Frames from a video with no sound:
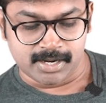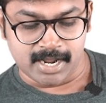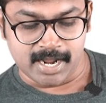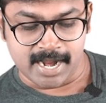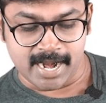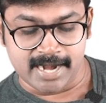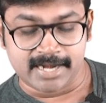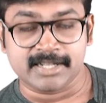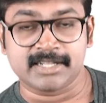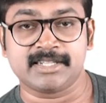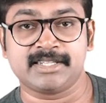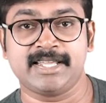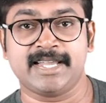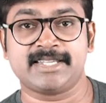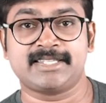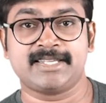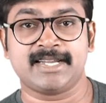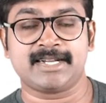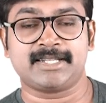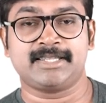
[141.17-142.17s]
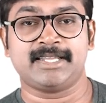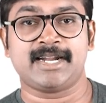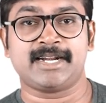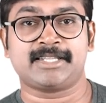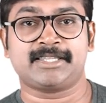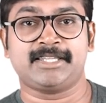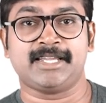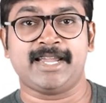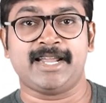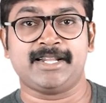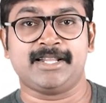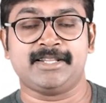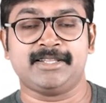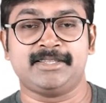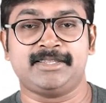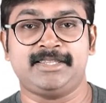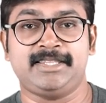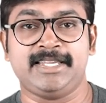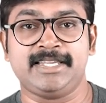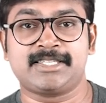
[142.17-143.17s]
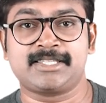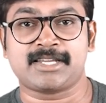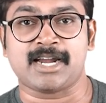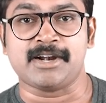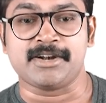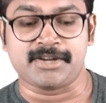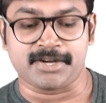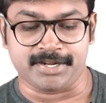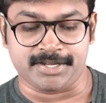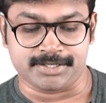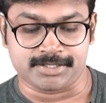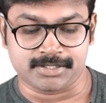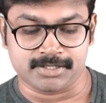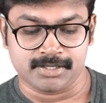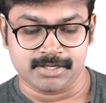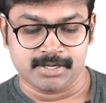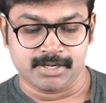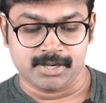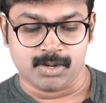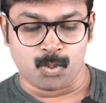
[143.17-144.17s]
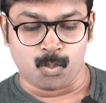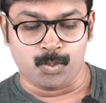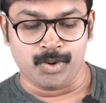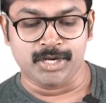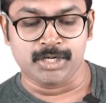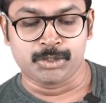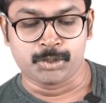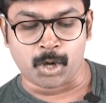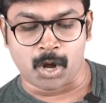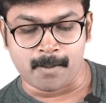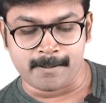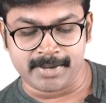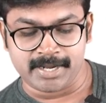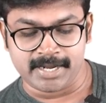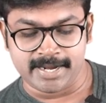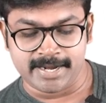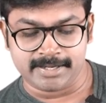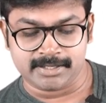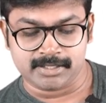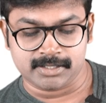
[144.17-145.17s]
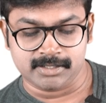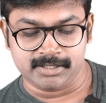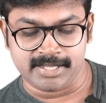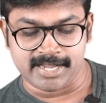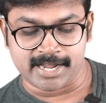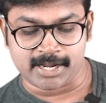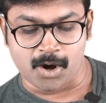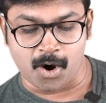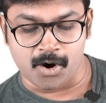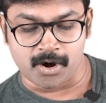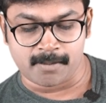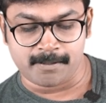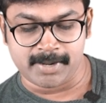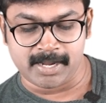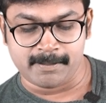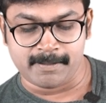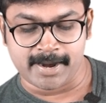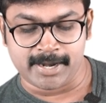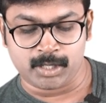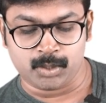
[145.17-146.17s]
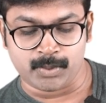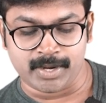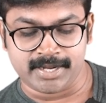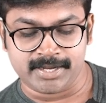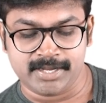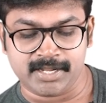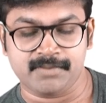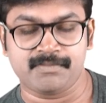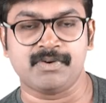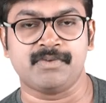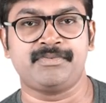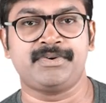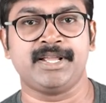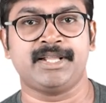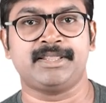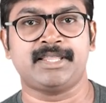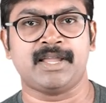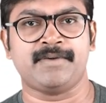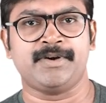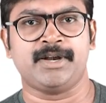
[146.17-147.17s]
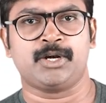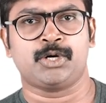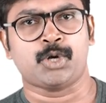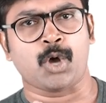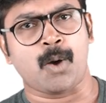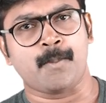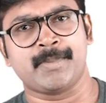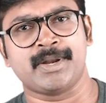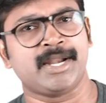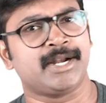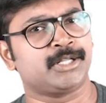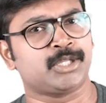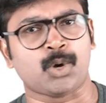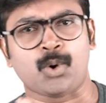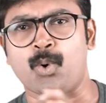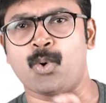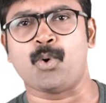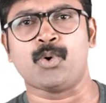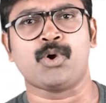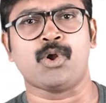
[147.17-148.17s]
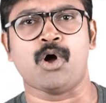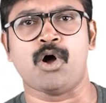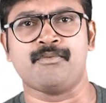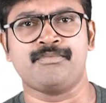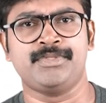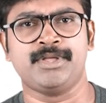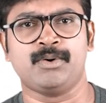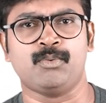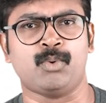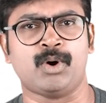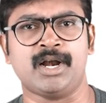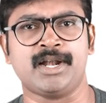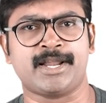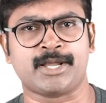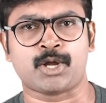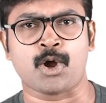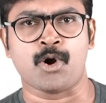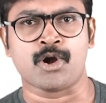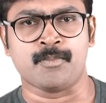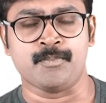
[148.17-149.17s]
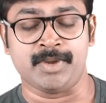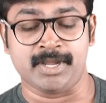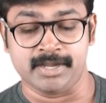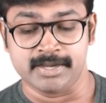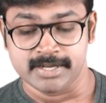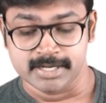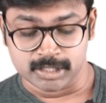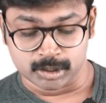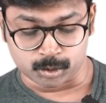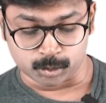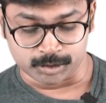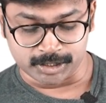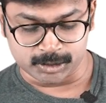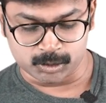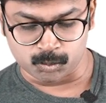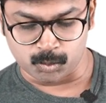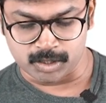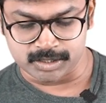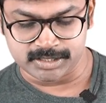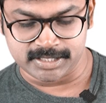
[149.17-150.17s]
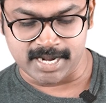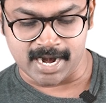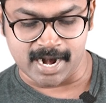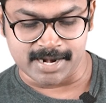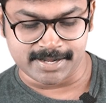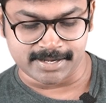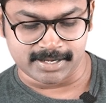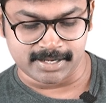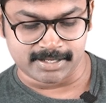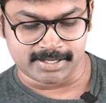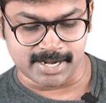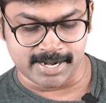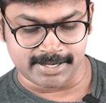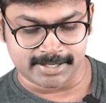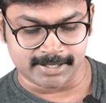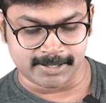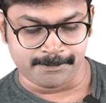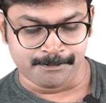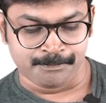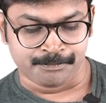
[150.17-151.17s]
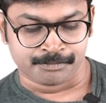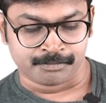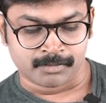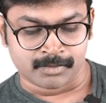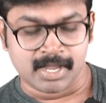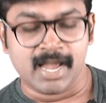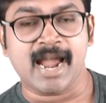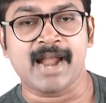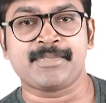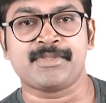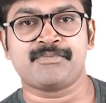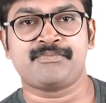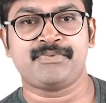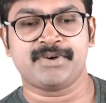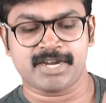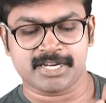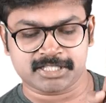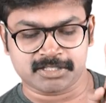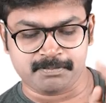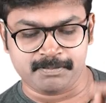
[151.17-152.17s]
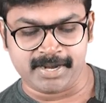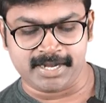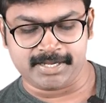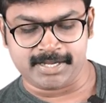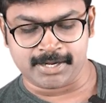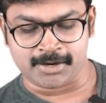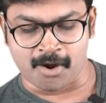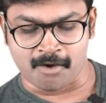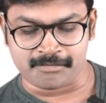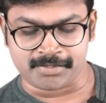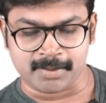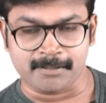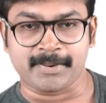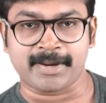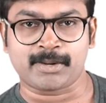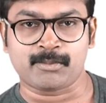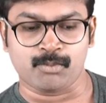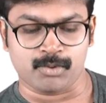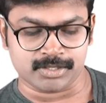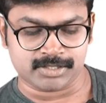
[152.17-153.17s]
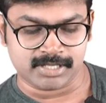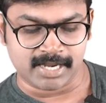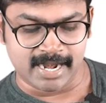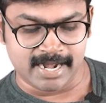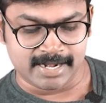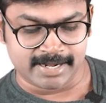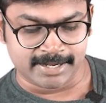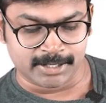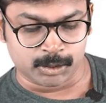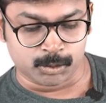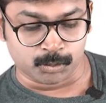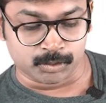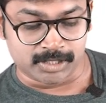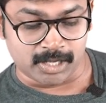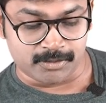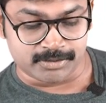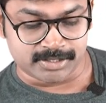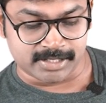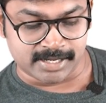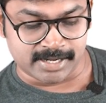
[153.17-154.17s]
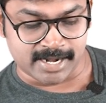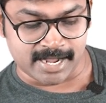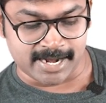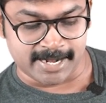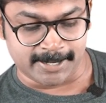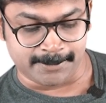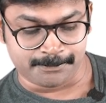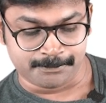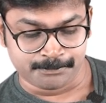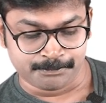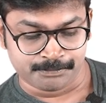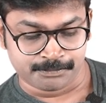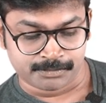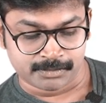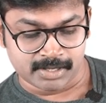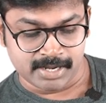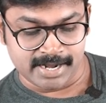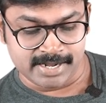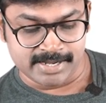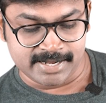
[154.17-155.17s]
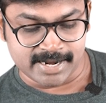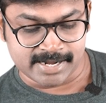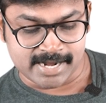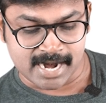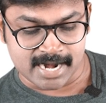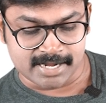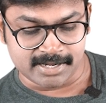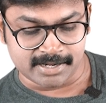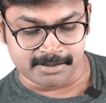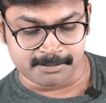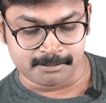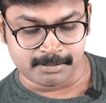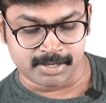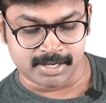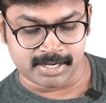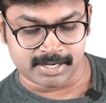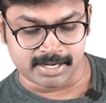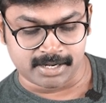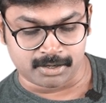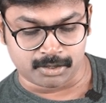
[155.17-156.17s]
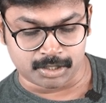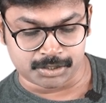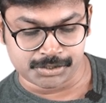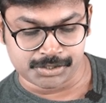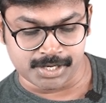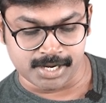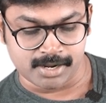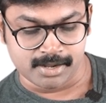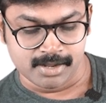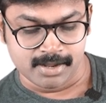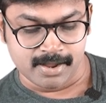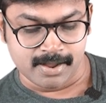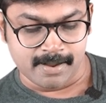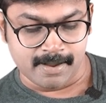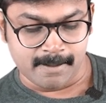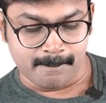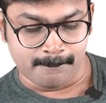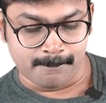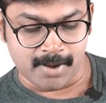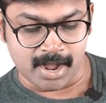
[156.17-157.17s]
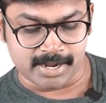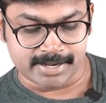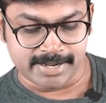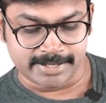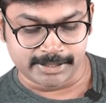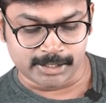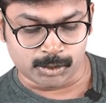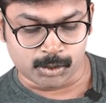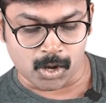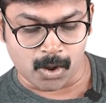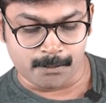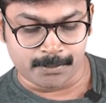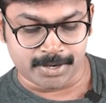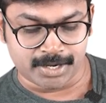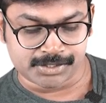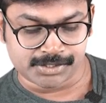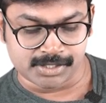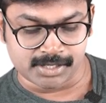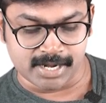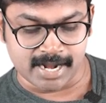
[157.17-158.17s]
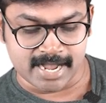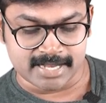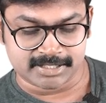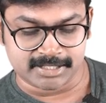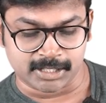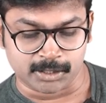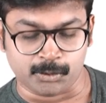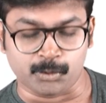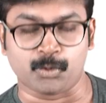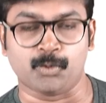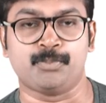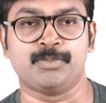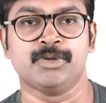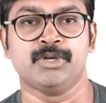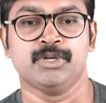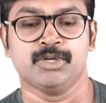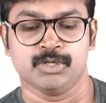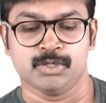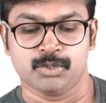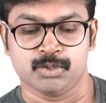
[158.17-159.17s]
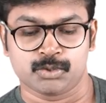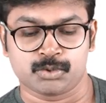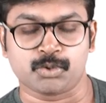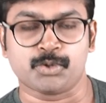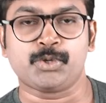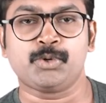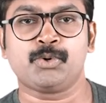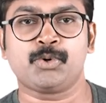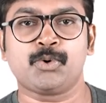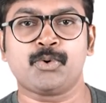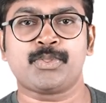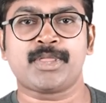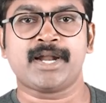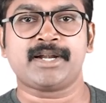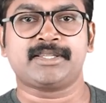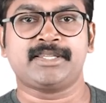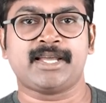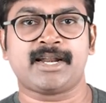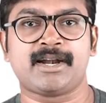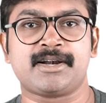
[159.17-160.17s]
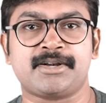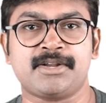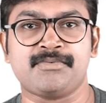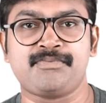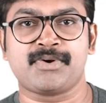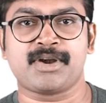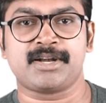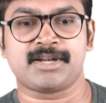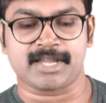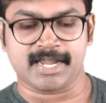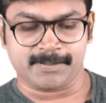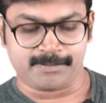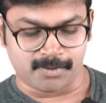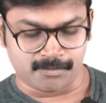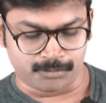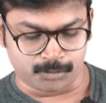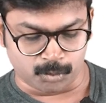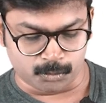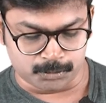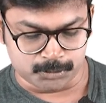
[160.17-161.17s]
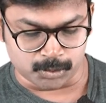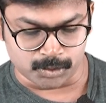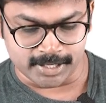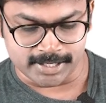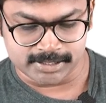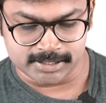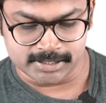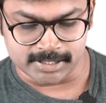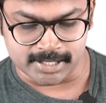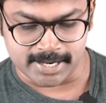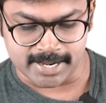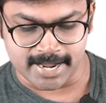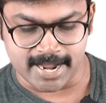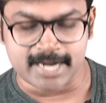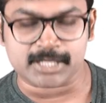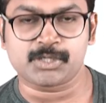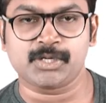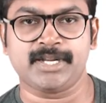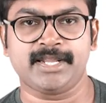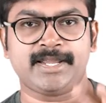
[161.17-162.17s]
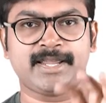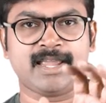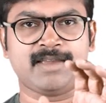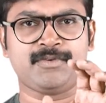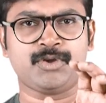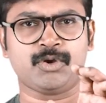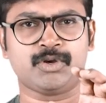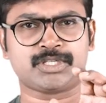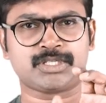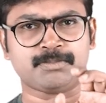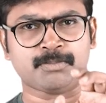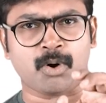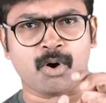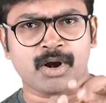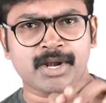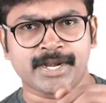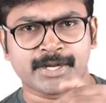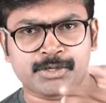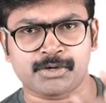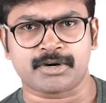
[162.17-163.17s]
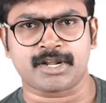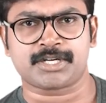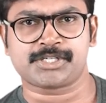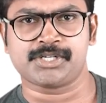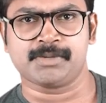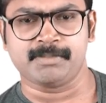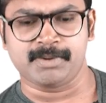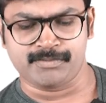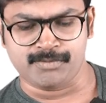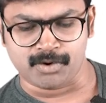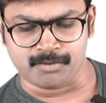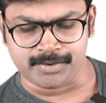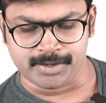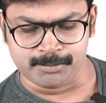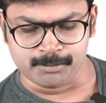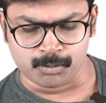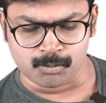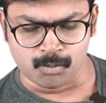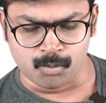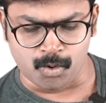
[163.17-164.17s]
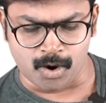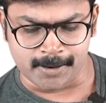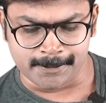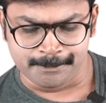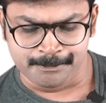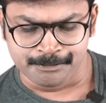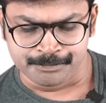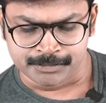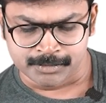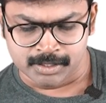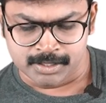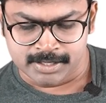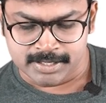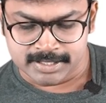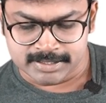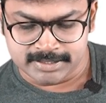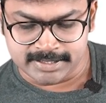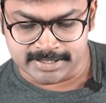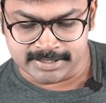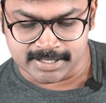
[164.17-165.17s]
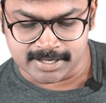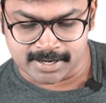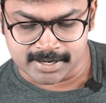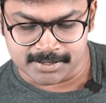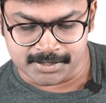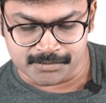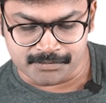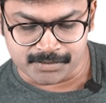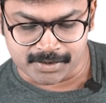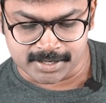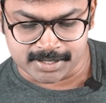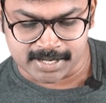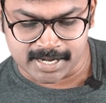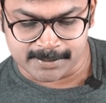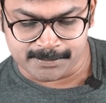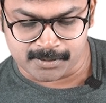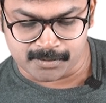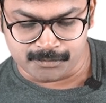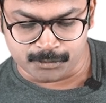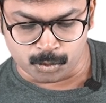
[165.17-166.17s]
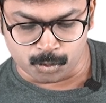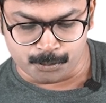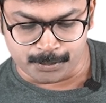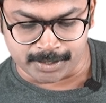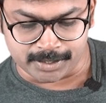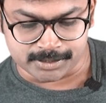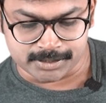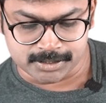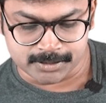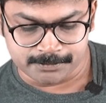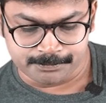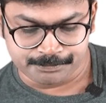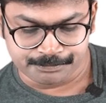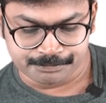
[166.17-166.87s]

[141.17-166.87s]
And they said that these countries will dominate the economy by 2050. They will dominate the whole of the world economy. So this was the article title. And the first meeting of the BRIC was held in 2009 in Yekaterinburg in Russia, marking the cooperation as a group. So you know that there are different type of groups. So let's actually give you a small introduction before we move on. See, there are different type of groupings.